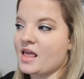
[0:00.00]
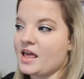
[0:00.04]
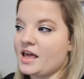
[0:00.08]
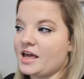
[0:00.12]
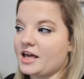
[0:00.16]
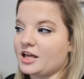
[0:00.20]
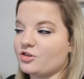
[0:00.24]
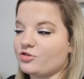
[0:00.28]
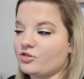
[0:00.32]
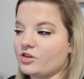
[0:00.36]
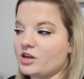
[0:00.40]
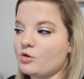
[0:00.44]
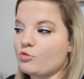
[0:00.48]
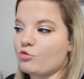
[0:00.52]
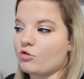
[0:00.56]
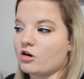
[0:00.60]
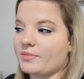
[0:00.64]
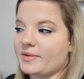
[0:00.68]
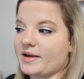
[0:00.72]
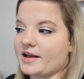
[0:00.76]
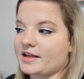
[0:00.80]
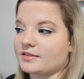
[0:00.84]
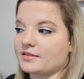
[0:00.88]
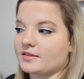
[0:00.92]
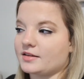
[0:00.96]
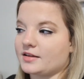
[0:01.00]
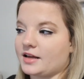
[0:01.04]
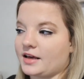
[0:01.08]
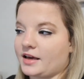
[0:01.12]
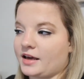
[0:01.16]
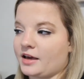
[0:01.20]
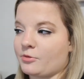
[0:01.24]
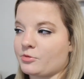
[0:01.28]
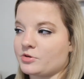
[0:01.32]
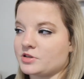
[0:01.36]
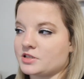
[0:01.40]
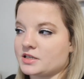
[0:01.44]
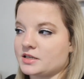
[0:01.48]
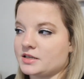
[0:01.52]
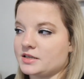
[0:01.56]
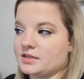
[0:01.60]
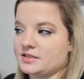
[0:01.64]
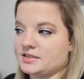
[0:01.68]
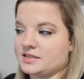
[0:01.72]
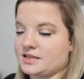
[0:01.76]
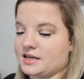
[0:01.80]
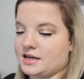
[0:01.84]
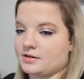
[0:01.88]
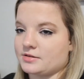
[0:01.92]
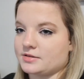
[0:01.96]
it's really warm out today. I was gonna
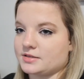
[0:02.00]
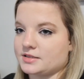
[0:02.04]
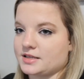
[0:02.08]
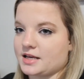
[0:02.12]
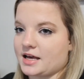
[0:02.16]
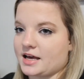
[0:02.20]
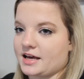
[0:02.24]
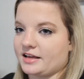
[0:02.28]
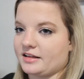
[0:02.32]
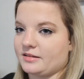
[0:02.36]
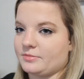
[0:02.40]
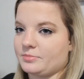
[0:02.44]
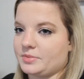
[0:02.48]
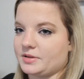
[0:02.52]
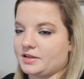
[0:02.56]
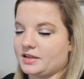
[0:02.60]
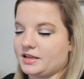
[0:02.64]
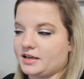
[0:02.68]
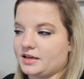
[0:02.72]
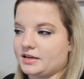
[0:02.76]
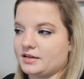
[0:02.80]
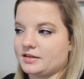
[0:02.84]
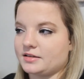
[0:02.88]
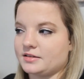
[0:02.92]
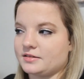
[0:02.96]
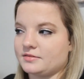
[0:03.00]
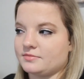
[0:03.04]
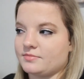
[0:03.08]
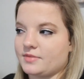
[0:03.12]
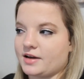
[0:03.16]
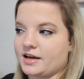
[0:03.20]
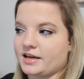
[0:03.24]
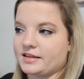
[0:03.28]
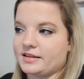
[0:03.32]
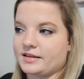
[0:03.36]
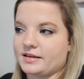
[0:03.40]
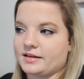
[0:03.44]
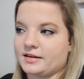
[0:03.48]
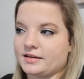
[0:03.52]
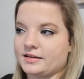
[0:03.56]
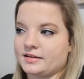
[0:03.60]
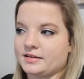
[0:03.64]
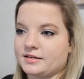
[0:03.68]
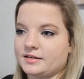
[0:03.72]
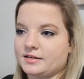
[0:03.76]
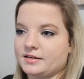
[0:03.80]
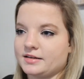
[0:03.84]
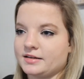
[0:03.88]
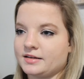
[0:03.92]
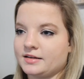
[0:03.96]
sit outside, but then I
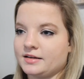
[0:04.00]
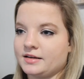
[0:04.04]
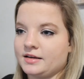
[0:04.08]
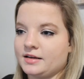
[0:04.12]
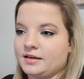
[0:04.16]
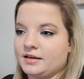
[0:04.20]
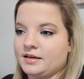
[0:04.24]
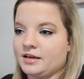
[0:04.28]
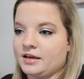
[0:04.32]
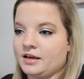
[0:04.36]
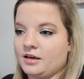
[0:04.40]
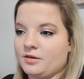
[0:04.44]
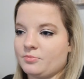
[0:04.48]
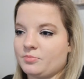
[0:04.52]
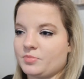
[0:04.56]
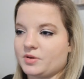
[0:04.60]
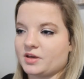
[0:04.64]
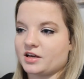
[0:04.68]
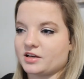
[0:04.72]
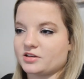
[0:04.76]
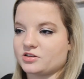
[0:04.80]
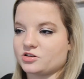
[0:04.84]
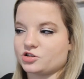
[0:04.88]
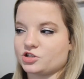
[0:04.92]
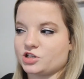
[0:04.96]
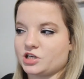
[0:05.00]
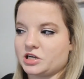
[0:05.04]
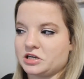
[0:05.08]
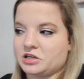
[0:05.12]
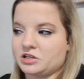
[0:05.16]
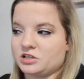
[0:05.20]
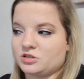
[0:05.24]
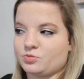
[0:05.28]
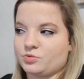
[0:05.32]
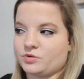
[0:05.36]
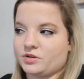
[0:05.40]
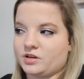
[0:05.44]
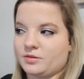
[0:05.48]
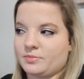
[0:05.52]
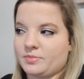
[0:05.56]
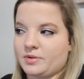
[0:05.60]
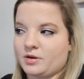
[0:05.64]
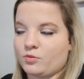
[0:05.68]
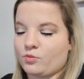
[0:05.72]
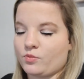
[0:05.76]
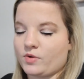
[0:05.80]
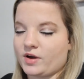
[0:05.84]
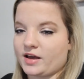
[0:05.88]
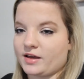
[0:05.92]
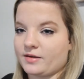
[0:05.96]
didn't because our chairs would have
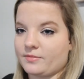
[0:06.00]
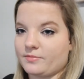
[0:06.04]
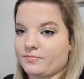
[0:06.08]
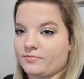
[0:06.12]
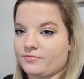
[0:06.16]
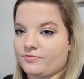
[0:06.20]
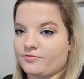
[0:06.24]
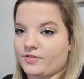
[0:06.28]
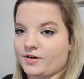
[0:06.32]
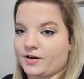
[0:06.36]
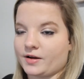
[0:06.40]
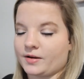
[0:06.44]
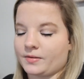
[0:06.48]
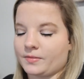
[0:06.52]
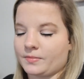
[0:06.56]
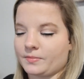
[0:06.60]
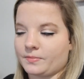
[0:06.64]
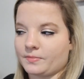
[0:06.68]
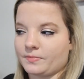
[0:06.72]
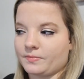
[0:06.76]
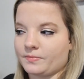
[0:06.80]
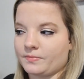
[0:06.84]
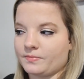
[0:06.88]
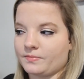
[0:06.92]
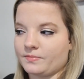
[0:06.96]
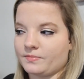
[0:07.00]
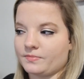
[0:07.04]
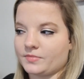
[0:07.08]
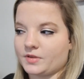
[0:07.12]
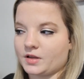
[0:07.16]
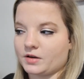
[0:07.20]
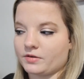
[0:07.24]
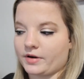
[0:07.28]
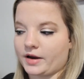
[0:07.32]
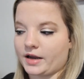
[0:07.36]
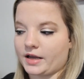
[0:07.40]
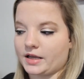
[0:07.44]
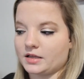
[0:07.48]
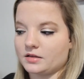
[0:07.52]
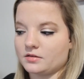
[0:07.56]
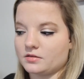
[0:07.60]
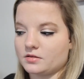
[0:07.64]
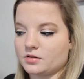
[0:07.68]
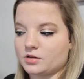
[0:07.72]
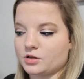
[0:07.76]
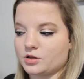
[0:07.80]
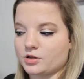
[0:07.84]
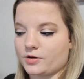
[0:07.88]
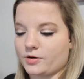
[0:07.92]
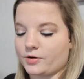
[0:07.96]
been wet from the rain.
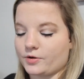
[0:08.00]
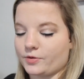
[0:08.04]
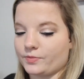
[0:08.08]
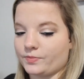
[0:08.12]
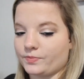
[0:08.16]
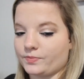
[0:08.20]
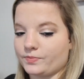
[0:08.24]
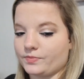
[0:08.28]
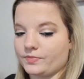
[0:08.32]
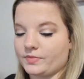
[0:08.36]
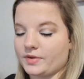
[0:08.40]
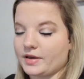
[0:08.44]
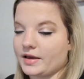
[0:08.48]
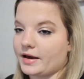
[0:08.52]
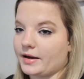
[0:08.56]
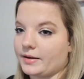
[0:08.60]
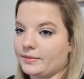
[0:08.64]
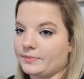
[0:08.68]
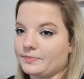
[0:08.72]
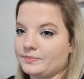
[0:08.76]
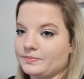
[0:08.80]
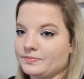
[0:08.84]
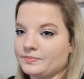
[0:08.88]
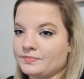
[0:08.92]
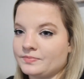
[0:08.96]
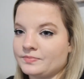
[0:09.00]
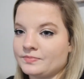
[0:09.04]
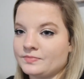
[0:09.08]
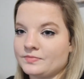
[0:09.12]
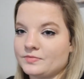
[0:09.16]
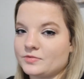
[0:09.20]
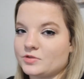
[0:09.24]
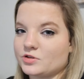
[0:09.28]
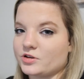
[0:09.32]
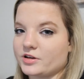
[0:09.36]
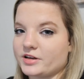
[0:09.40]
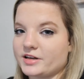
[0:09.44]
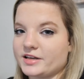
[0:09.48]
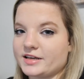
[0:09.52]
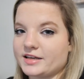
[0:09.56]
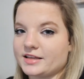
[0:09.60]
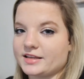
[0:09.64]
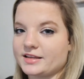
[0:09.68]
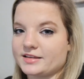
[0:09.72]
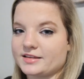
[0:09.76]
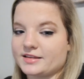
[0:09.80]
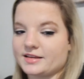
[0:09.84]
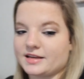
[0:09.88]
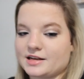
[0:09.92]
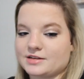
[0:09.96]
So yeah, so I didn't get to
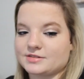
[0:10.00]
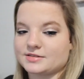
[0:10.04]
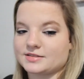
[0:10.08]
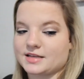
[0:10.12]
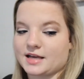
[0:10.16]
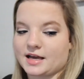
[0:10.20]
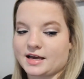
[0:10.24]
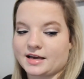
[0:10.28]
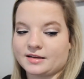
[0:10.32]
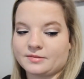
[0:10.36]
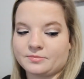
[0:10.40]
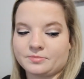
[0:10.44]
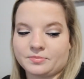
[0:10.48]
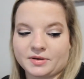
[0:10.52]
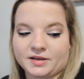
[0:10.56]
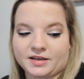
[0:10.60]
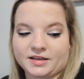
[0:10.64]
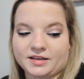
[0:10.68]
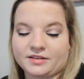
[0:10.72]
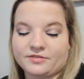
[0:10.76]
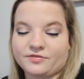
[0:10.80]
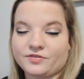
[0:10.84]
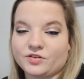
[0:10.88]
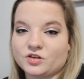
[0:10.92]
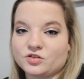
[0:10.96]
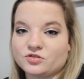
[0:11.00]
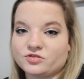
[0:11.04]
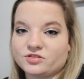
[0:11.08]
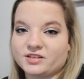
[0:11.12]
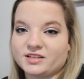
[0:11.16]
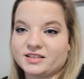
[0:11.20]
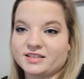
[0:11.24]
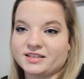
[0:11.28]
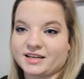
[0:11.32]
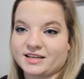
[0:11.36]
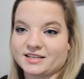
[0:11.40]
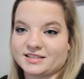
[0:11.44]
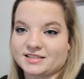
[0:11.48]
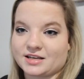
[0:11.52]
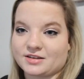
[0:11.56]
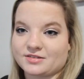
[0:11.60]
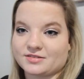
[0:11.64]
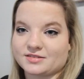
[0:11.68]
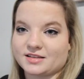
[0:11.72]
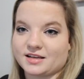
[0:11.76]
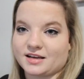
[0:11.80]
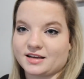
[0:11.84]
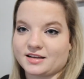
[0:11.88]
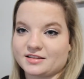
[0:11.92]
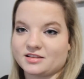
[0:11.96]
sit outside, but it feels really nice
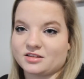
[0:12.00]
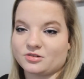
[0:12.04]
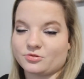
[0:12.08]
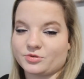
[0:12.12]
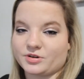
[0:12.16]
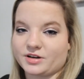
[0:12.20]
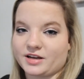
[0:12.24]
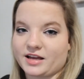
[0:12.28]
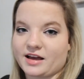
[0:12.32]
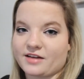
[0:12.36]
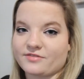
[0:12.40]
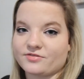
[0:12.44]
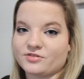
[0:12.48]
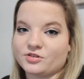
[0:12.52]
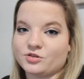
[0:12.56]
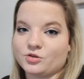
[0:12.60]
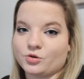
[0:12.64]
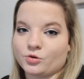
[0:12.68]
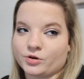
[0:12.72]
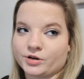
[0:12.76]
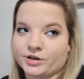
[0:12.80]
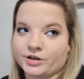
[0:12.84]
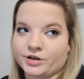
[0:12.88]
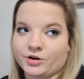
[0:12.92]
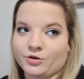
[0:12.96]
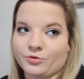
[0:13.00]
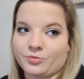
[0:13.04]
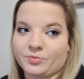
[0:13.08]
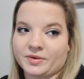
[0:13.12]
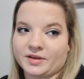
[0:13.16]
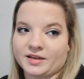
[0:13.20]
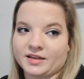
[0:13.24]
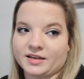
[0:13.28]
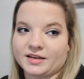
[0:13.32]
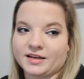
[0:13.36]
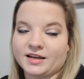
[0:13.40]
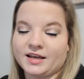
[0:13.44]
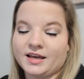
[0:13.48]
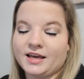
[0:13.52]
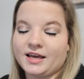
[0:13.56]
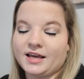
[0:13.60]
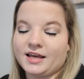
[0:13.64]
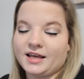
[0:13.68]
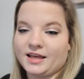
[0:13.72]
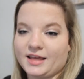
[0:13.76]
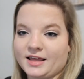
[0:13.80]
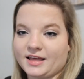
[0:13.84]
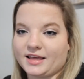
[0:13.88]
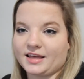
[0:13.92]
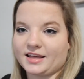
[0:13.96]
outside. So we have the door open
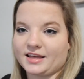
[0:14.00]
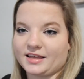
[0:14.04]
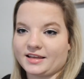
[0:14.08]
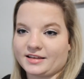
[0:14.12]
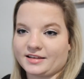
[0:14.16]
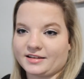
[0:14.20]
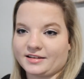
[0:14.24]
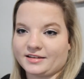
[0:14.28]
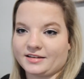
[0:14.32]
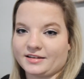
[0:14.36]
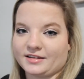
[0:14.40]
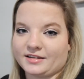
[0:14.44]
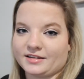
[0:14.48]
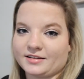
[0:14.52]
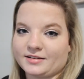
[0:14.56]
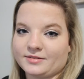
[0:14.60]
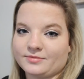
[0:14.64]
and